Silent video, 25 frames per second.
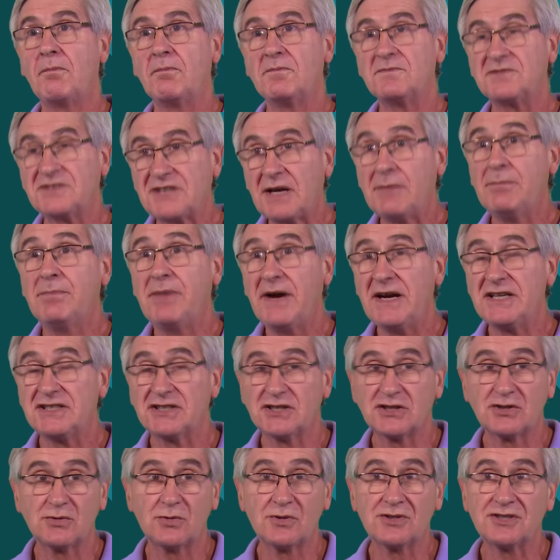some
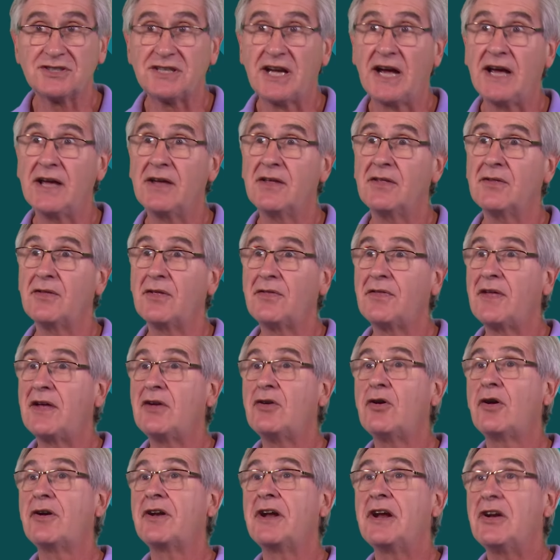patients will say that they're
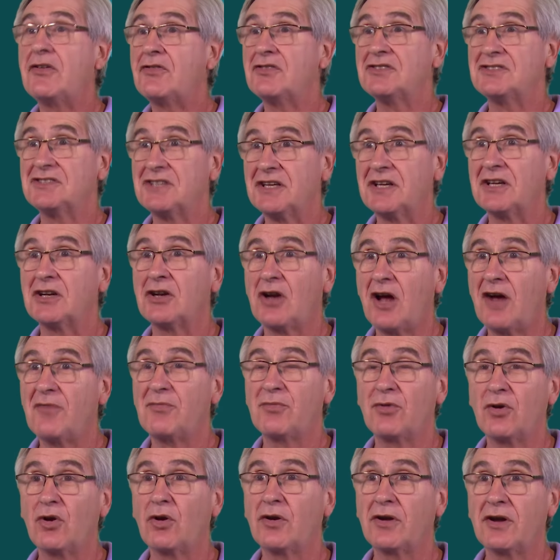not interested in
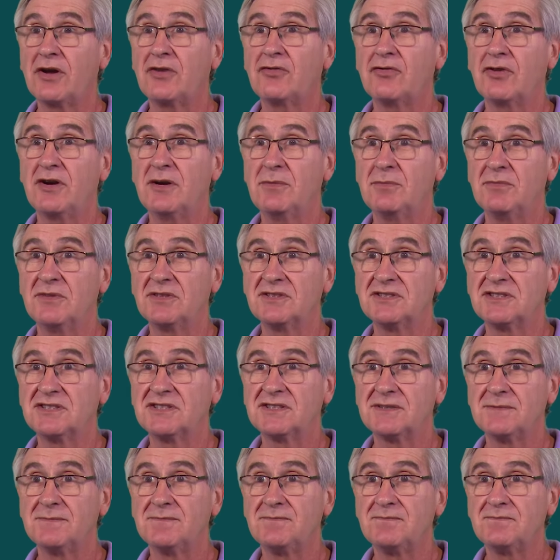life-prolonging
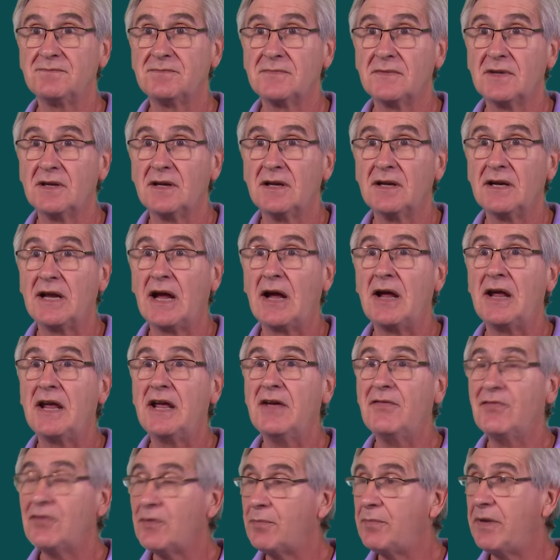treatments. Now,
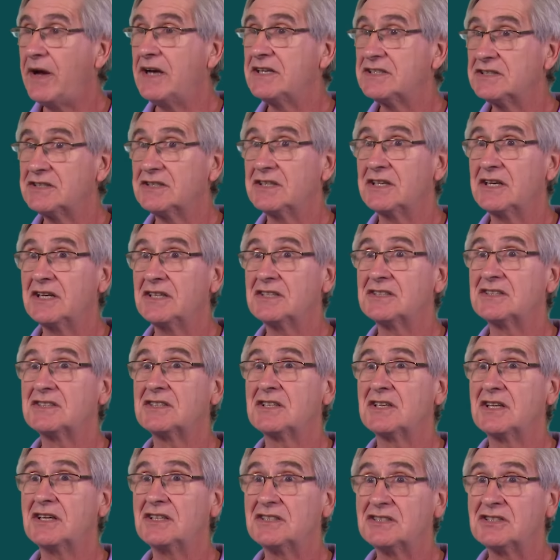if the patient is
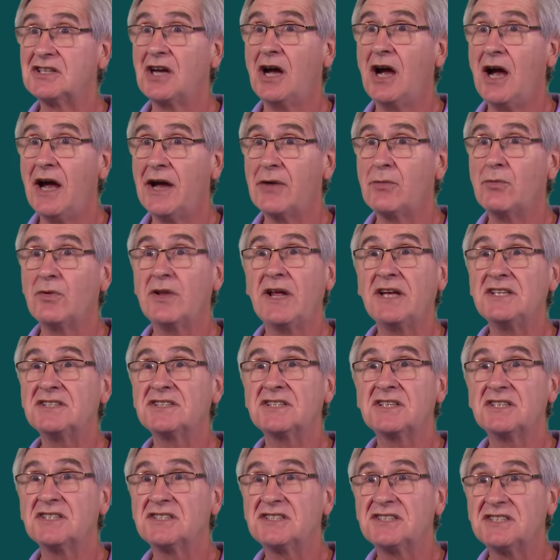dying, well, that's
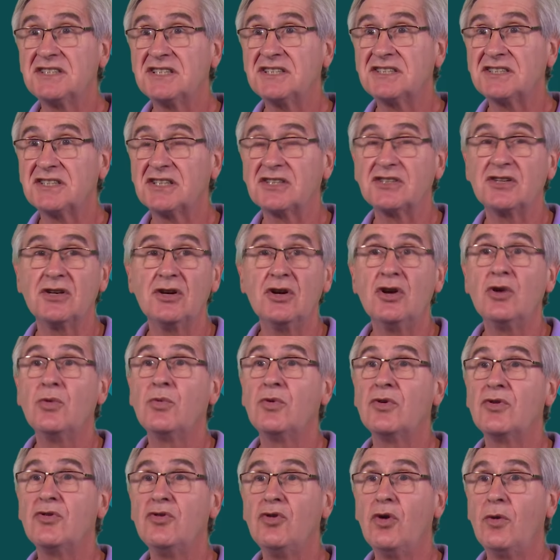consistent
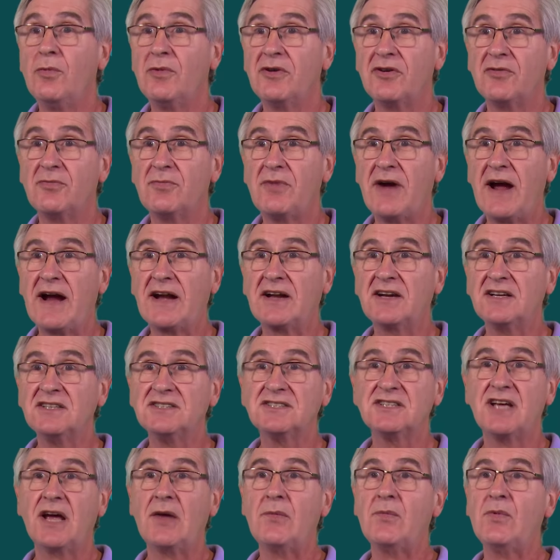with normative
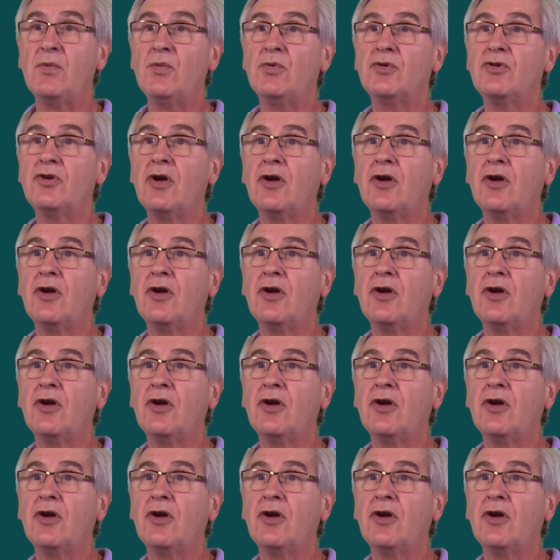practice, and we would